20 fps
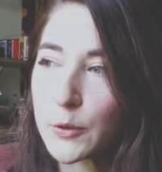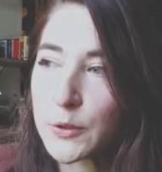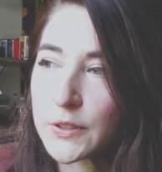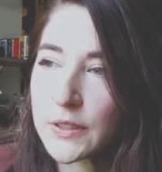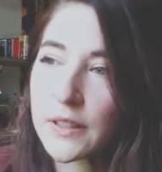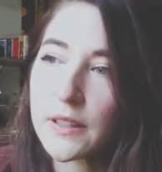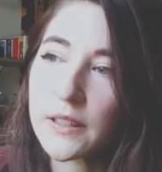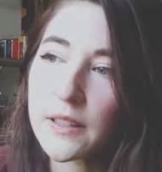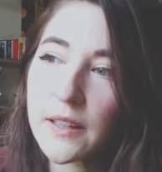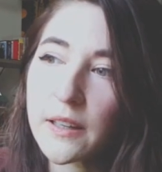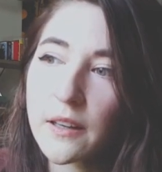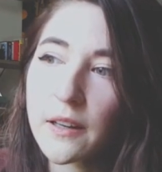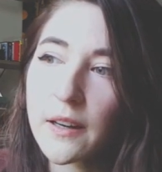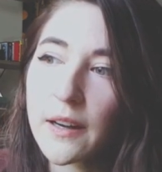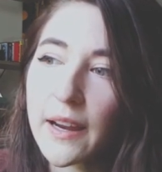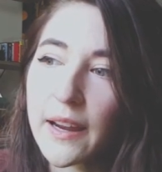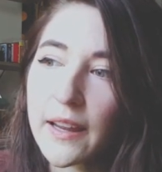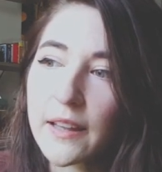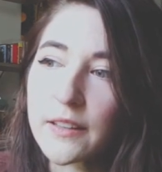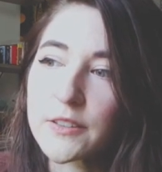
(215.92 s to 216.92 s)
most
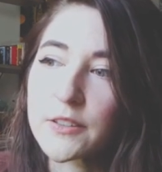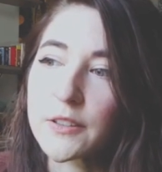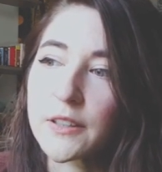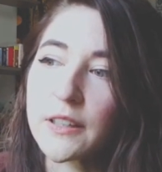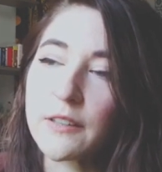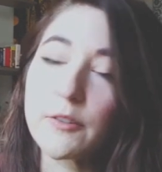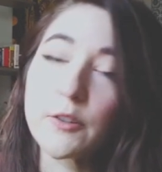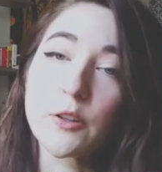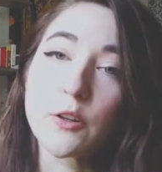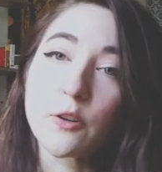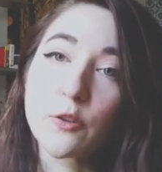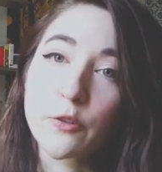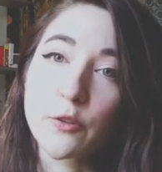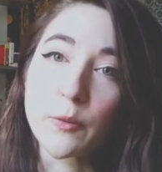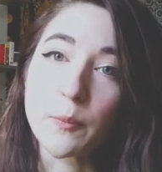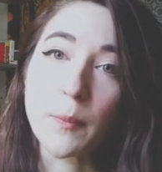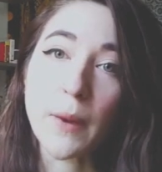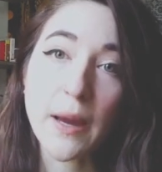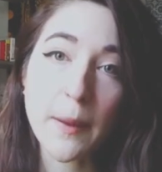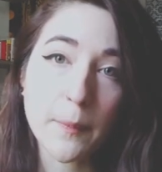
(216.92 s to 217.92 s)
clear answer, even
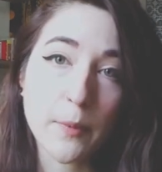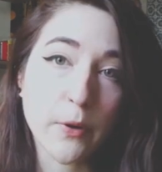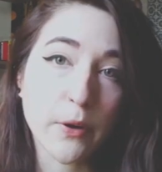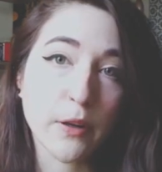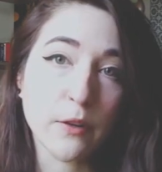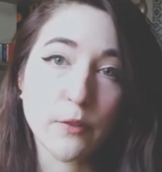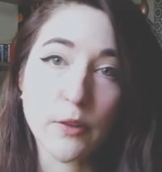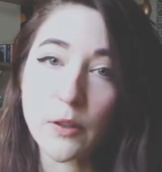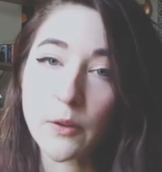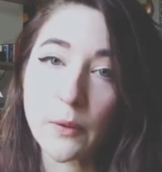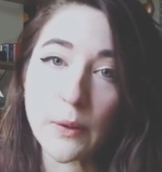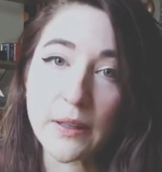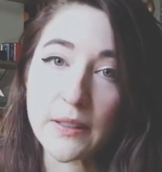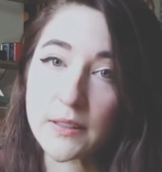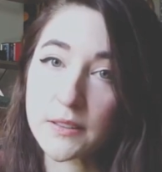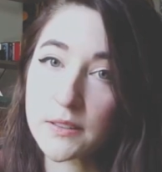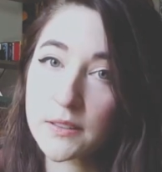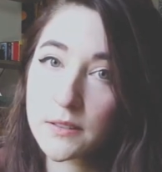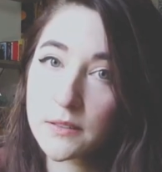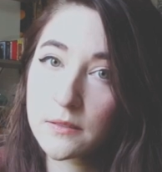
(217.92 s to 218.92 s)
though from my point of
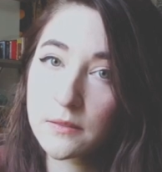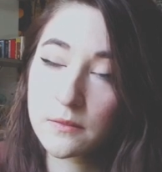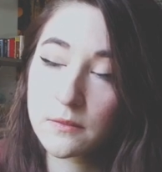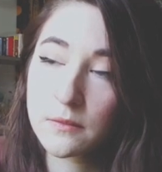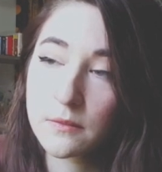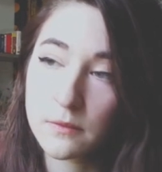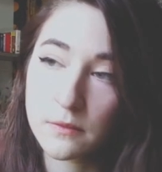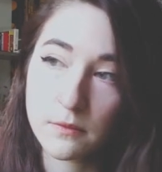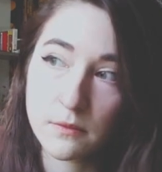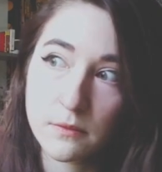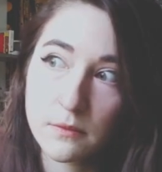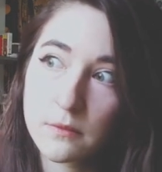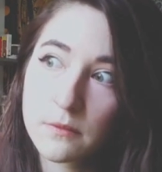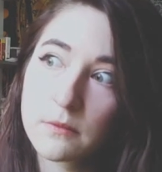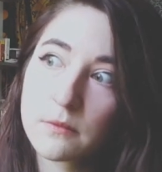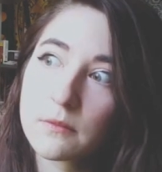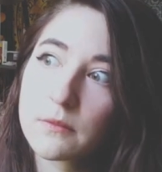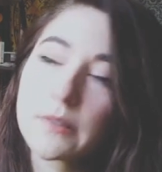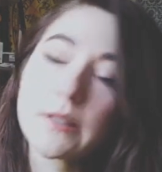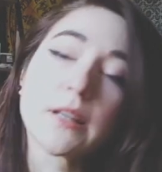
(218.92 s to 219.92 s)
view
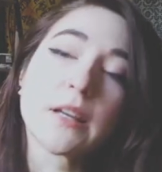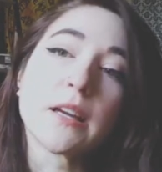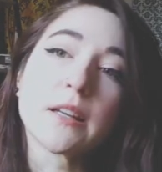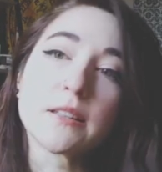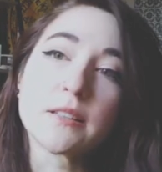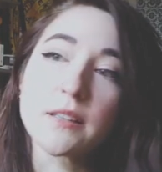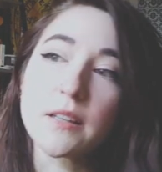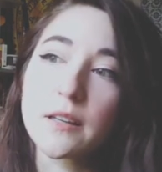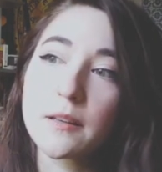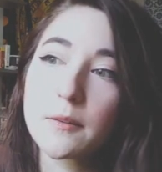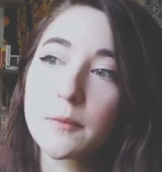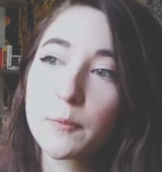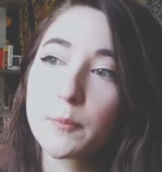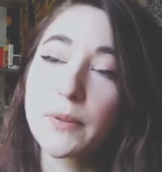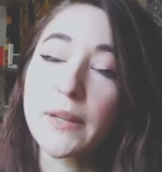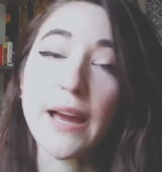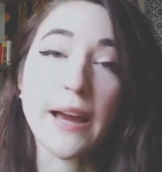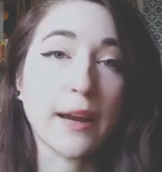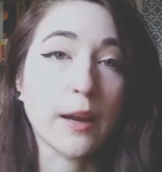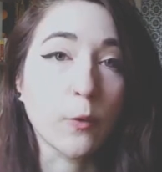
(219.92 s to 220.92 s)
it's
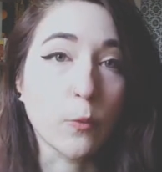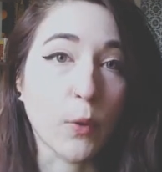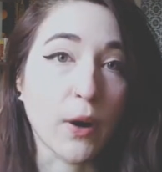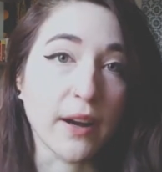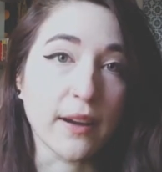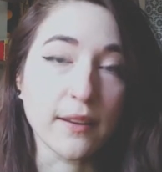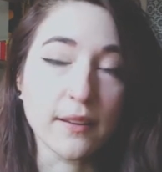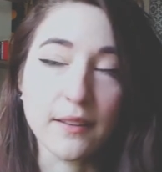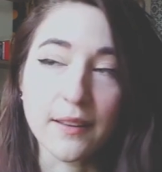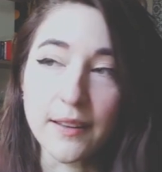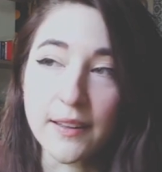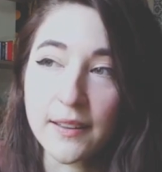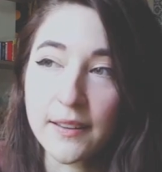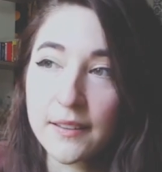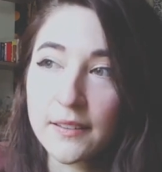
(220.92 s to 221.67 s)
black and white.